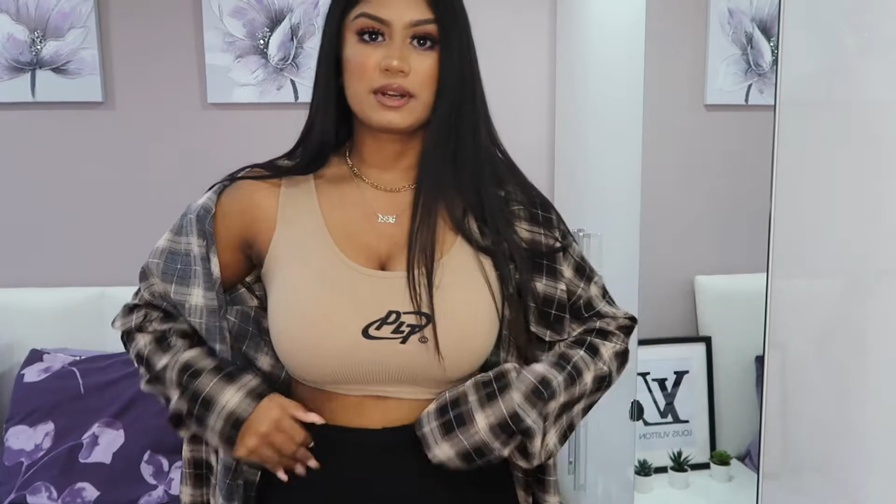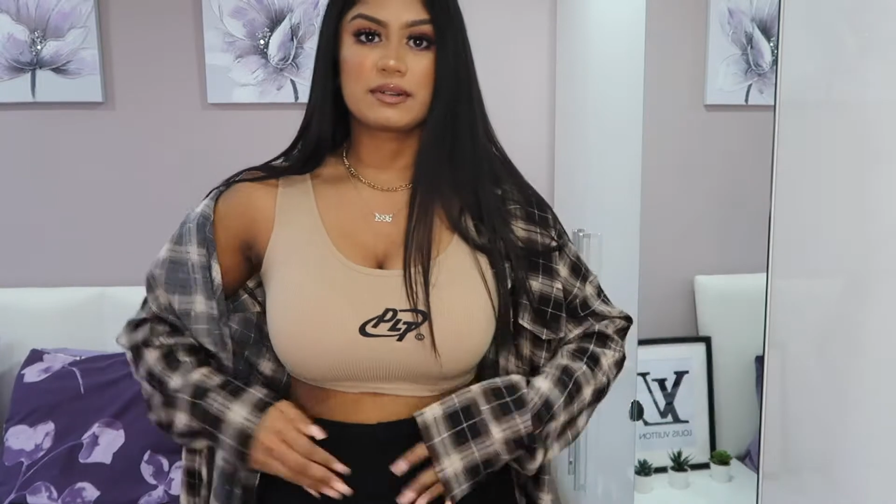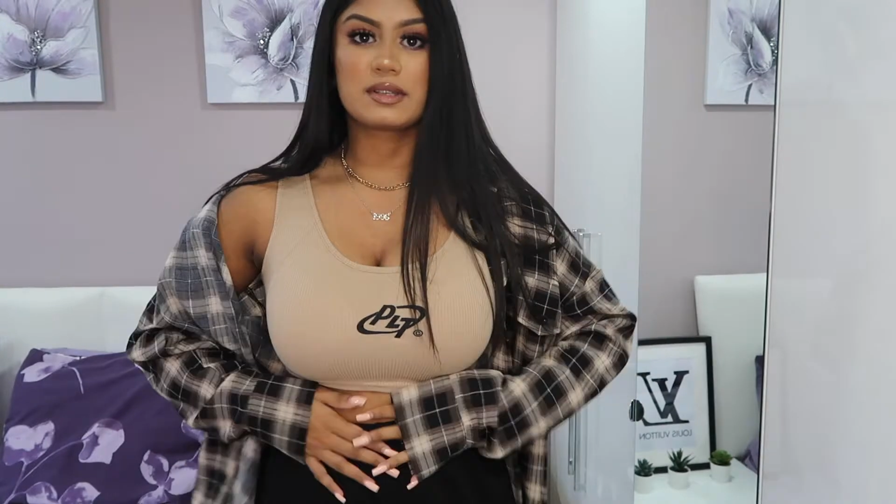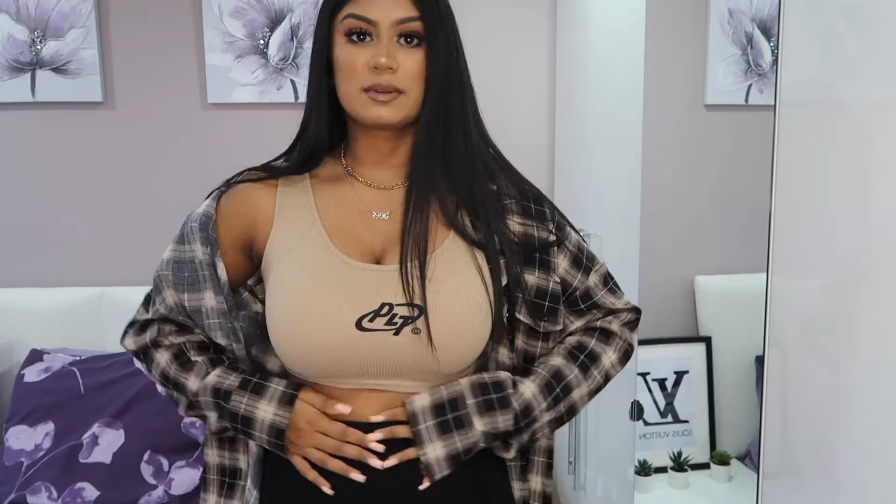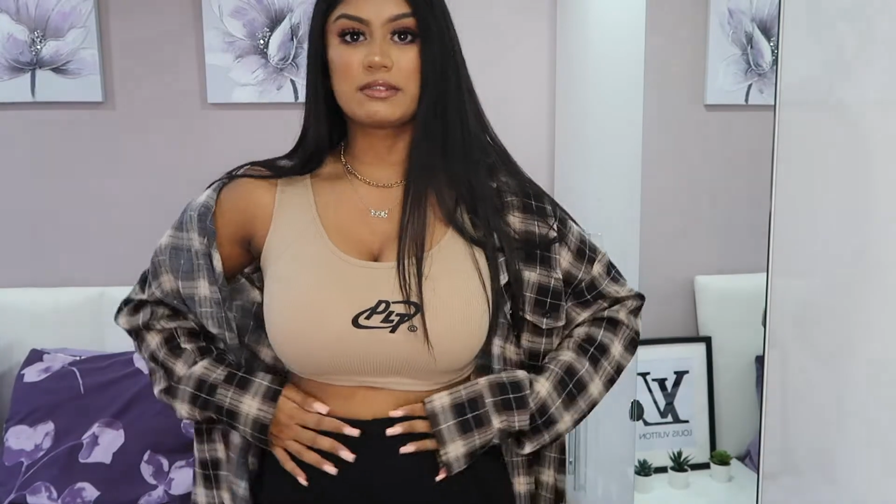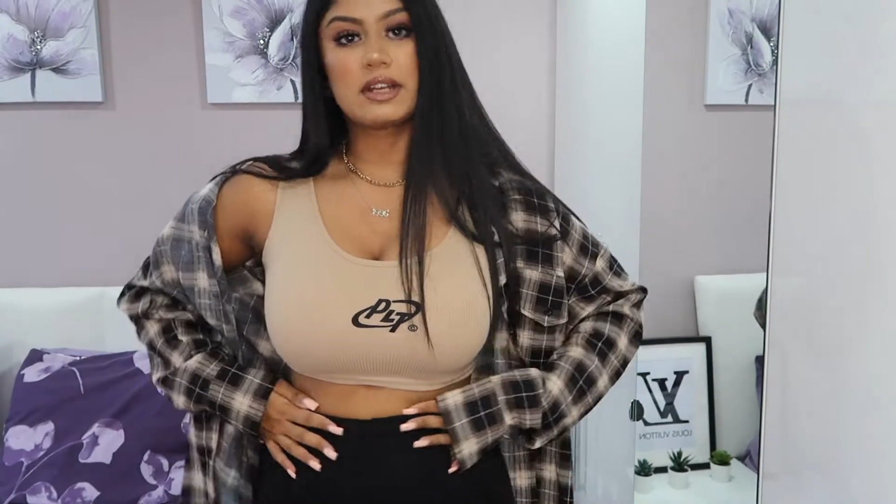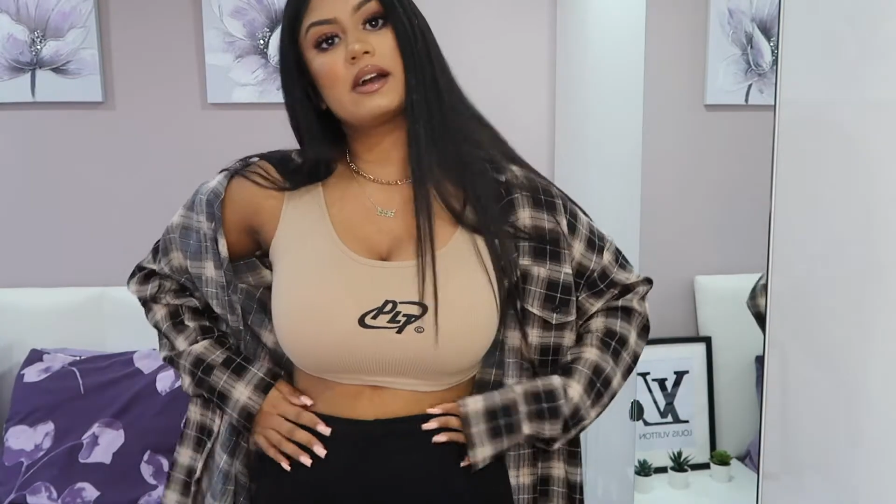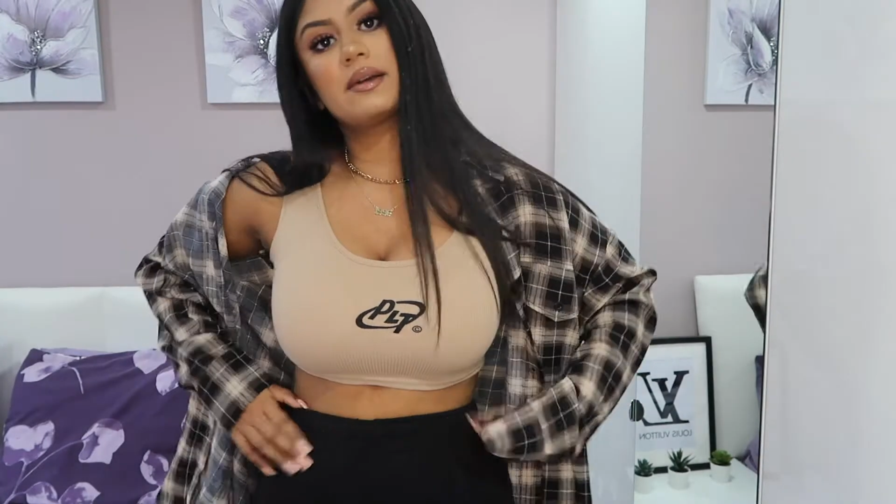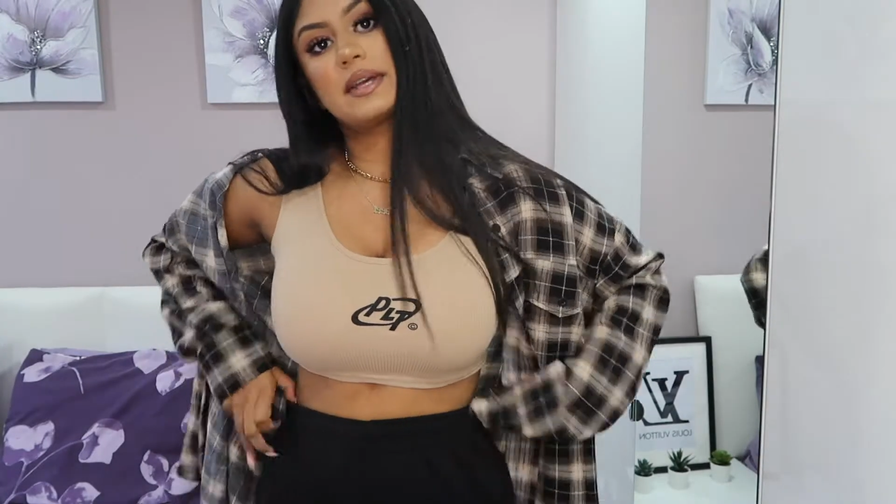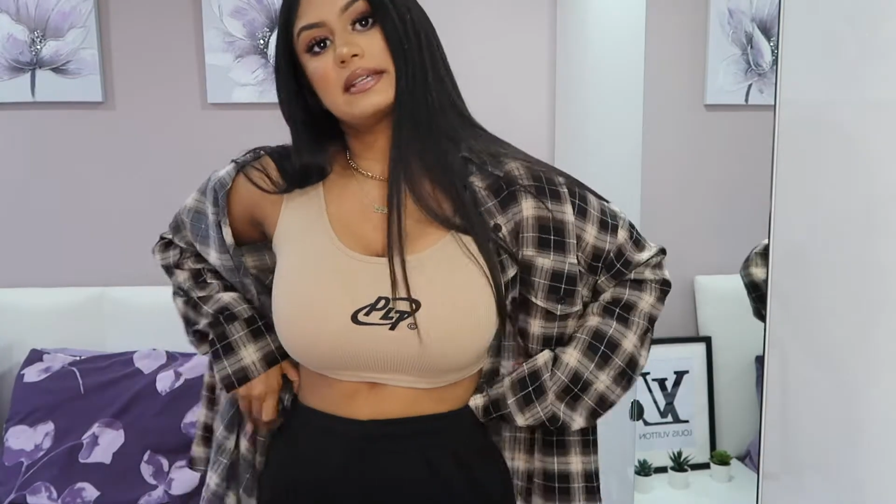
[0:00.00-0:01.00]
wear it with something really
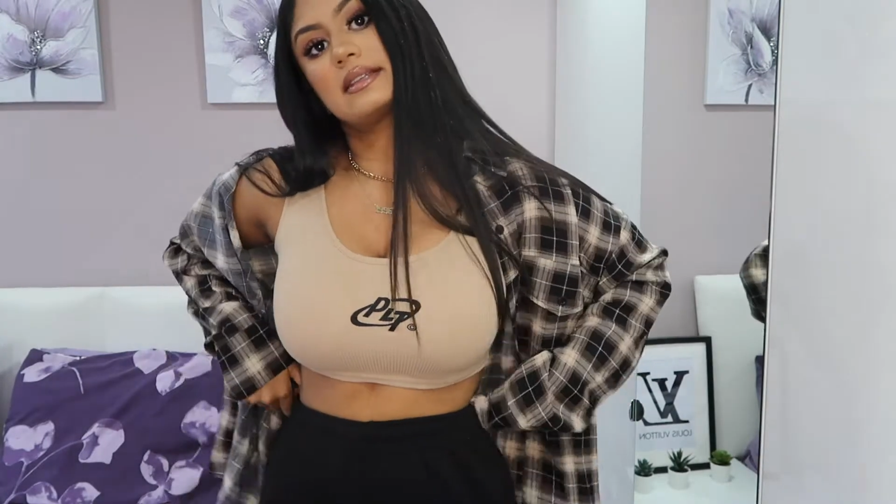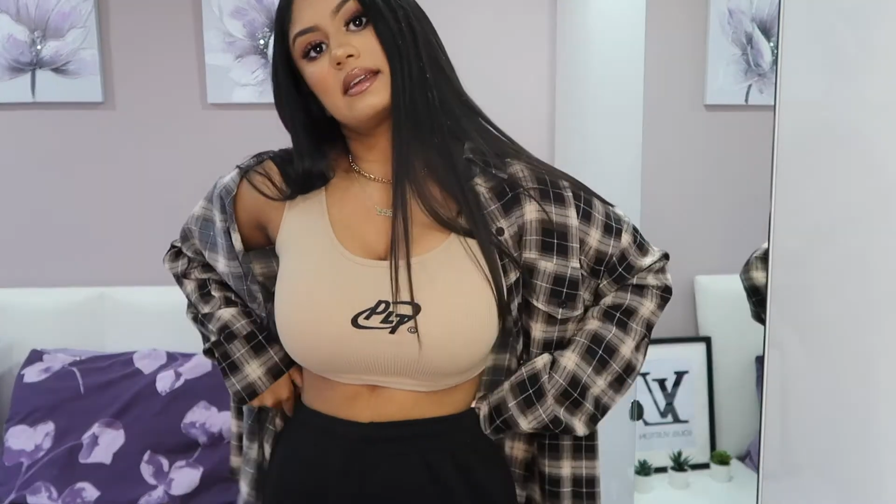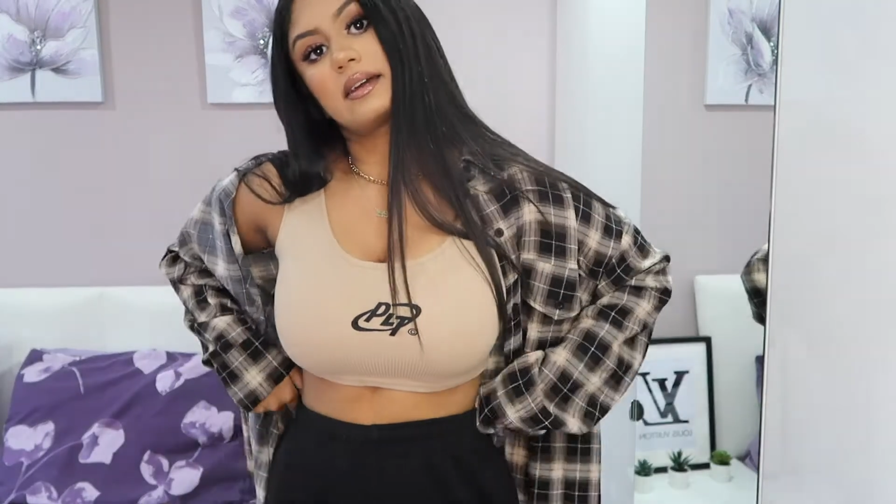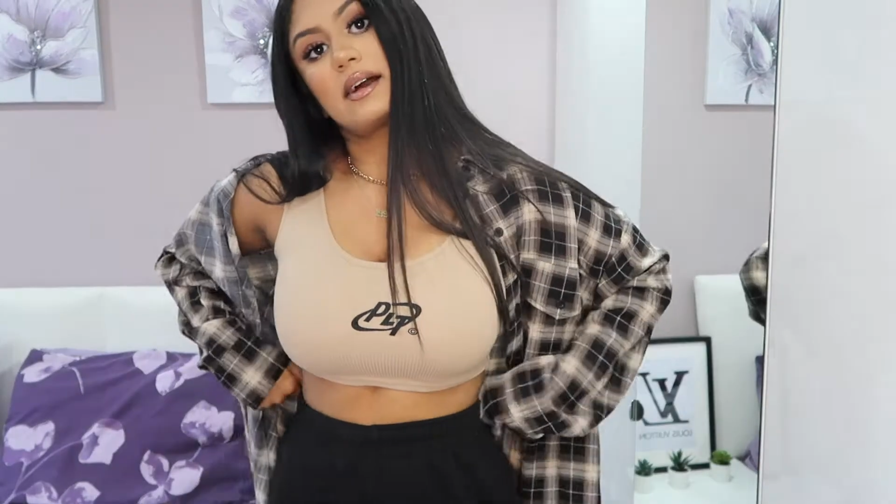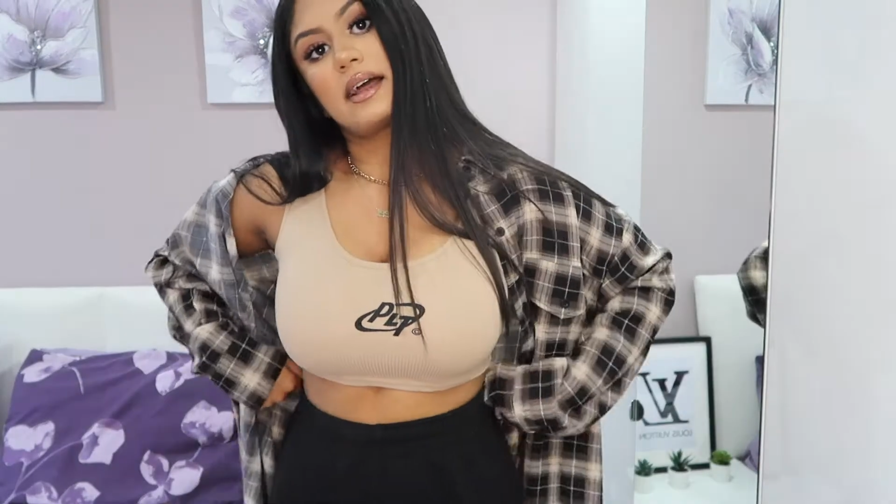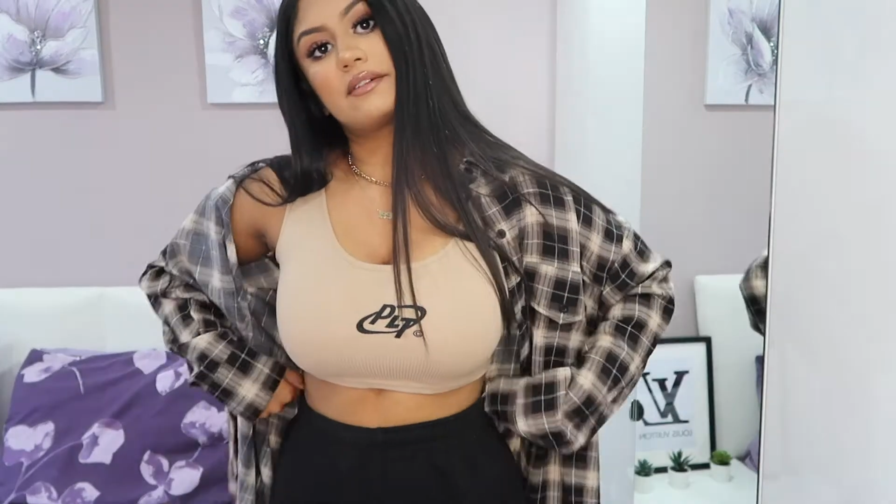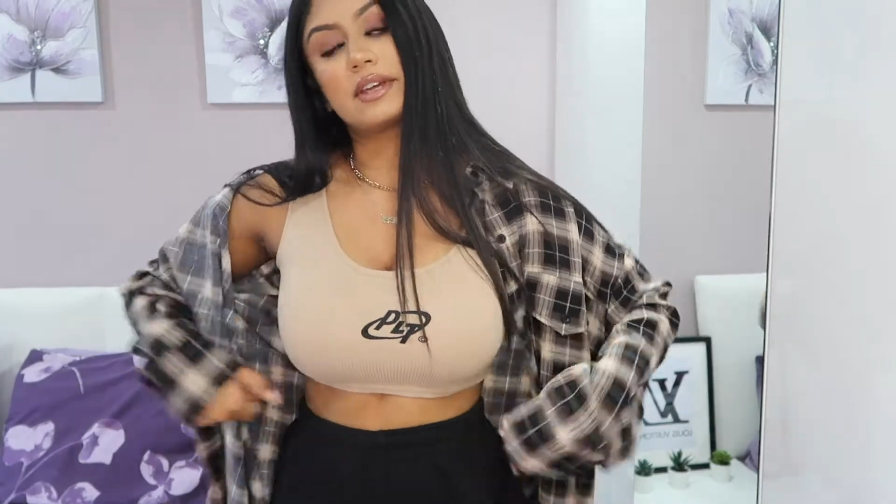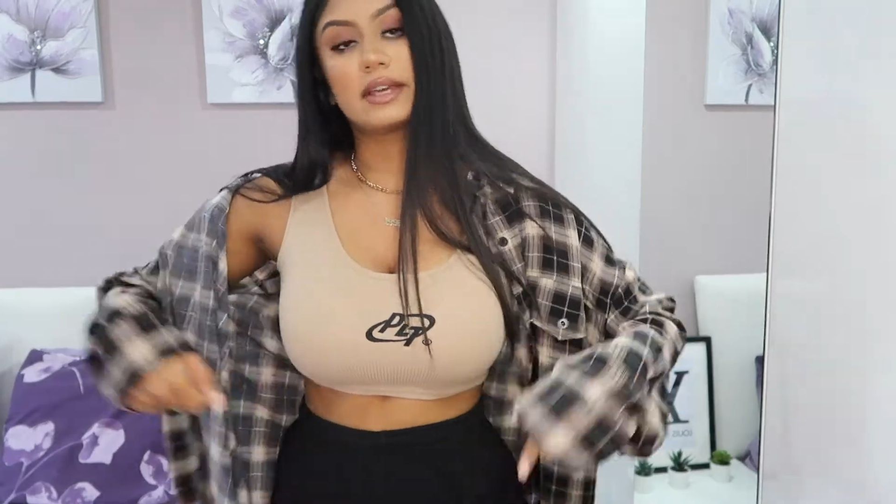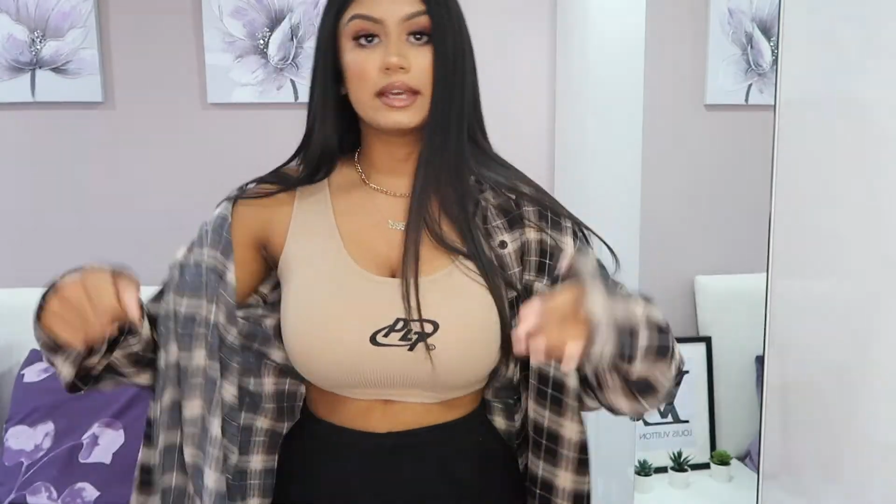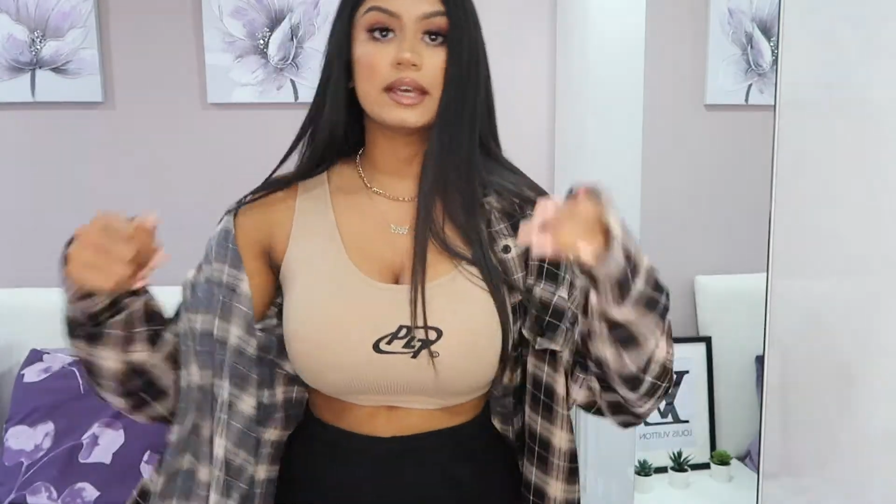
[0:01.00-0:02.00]
high waisted like I have
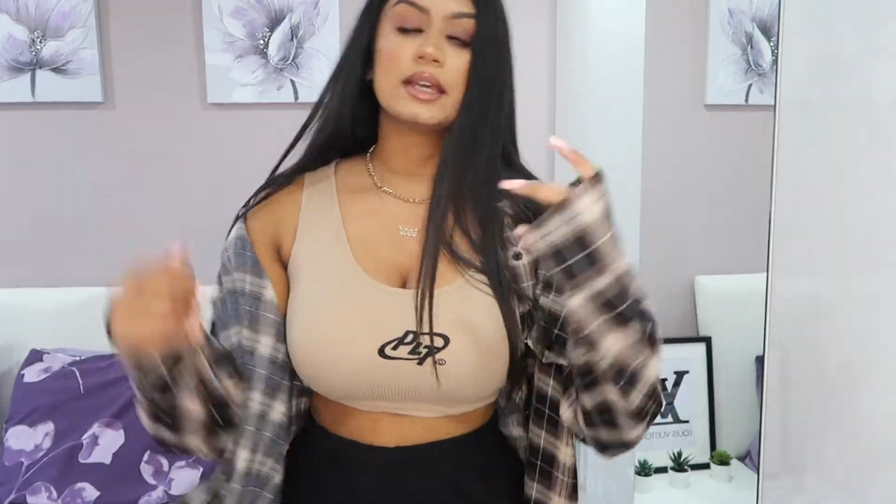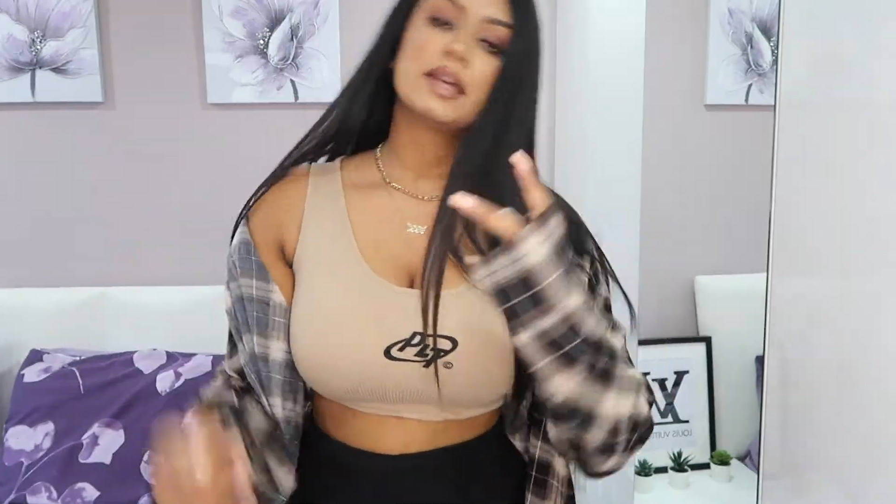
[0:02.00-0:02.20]
here.